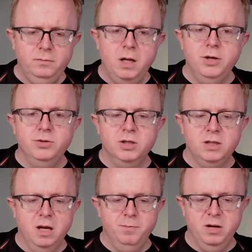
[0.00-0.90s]
you just
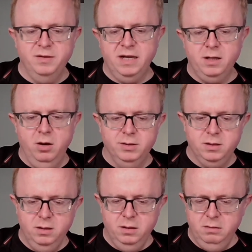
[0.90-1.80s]
pull out the cards
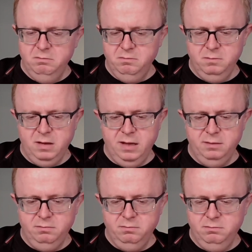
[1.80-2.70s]
and
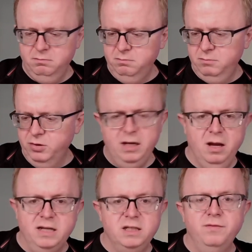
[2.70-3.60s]
look at it like
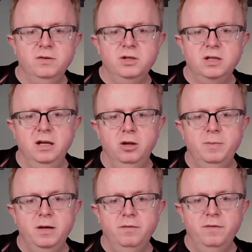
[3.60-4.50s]
as if it's just a little
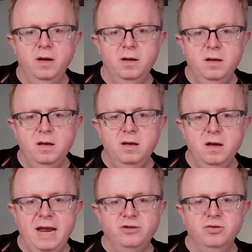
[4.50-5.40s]
bit of an
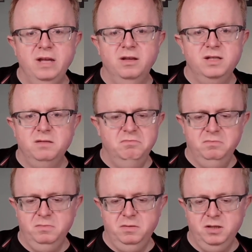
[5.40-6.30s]
extra thing that's
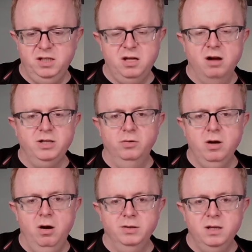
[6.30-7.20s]
stuck to your
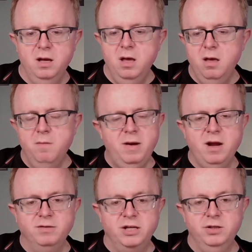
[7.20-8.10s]
cards. Pay no
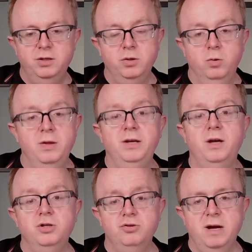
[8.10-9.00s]
attention at all, and then you can go
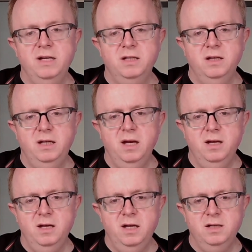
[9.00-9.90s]
straight into
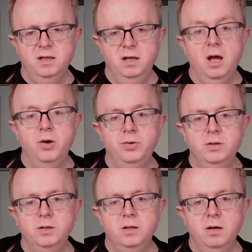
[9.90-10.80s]
the load
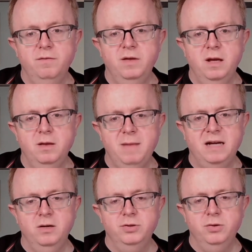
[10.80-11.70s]
of the
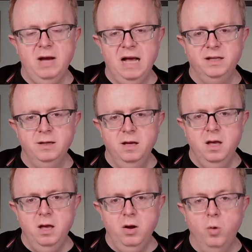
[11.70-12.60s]
magnet onto your hand.
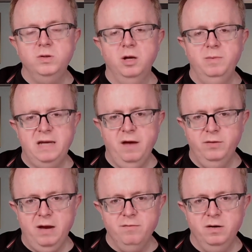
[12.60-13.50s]
Also, be careful,
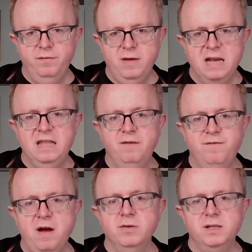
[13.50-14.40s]
get rid of anything
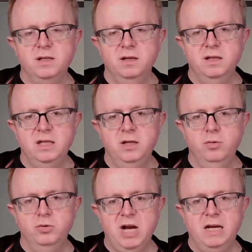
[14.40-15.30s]
ferrous that's in
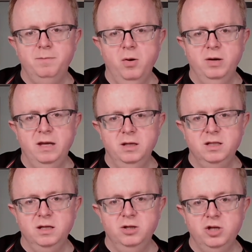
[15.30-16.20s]
your jacket pocket that's
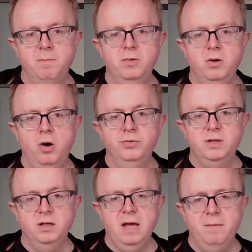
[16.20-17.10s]
going to jump
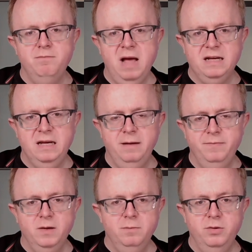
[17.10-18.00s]
onto that magnet.
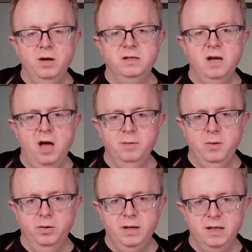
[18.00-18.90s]
Put those in other
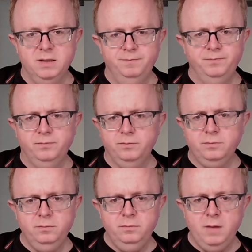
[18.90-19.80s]
pockets
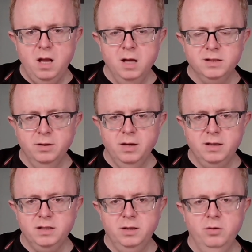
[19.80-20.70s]
so
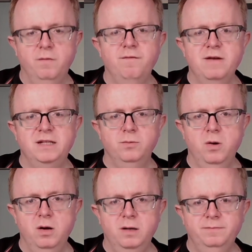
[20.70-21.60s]
that you're free to
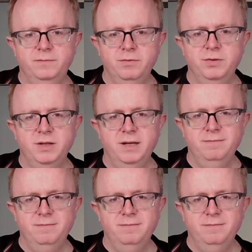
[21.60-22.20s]
work the routine.